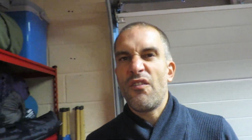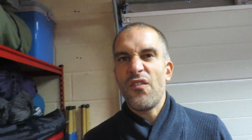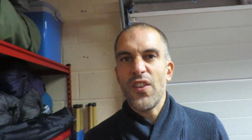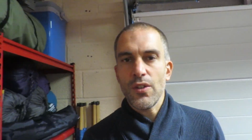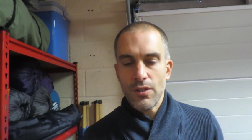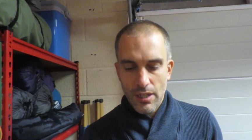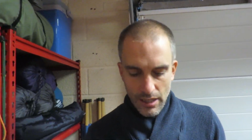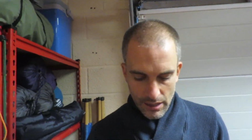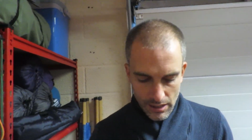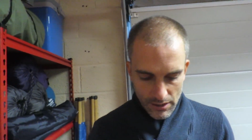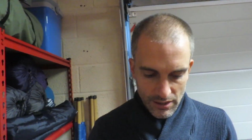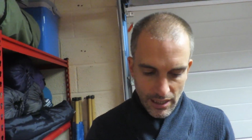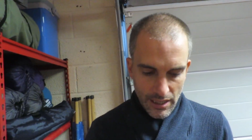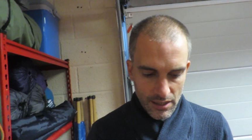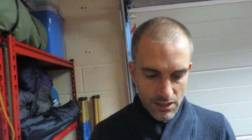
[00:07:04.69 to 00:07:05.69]
feels
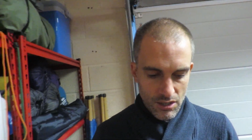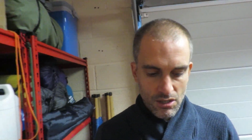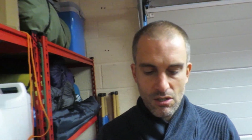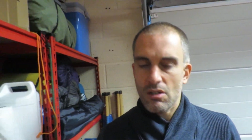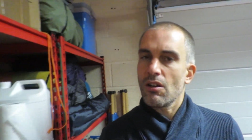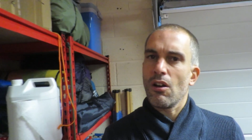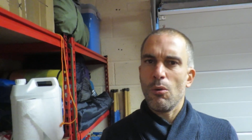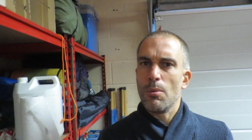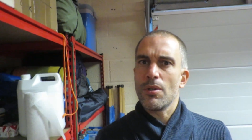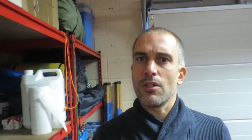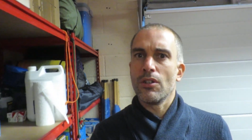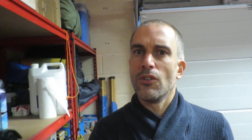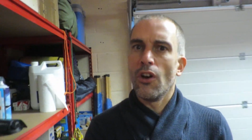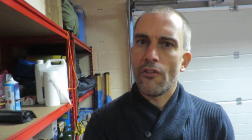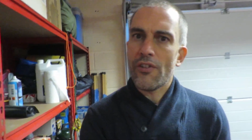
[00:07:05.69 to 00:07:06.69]
like that's almost
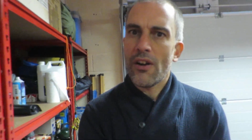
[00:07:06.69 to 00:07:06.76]
not